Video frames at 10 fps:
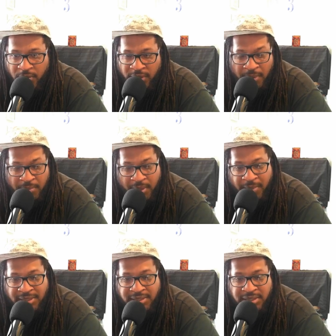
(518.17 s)
what I mean
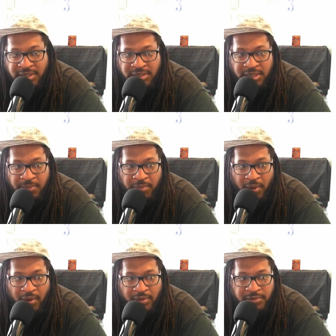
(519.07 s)
by 16
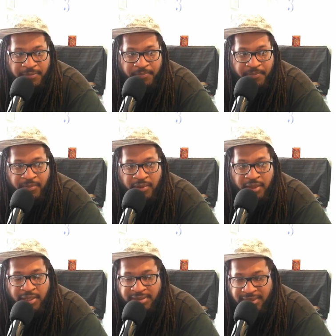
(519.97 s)
bars.
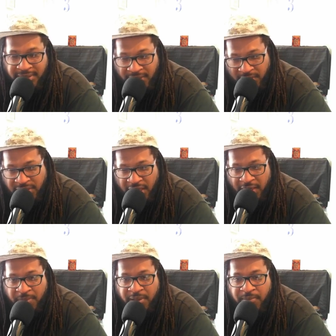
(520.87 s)
It's a little
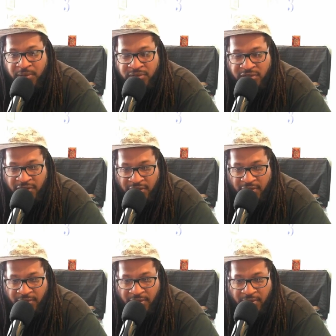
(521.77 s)
tiny bit of music
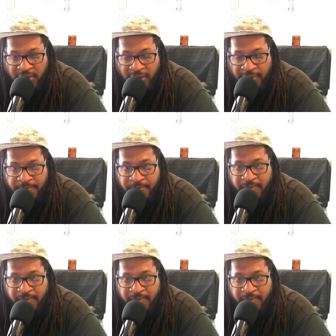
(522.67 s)
theory, okay?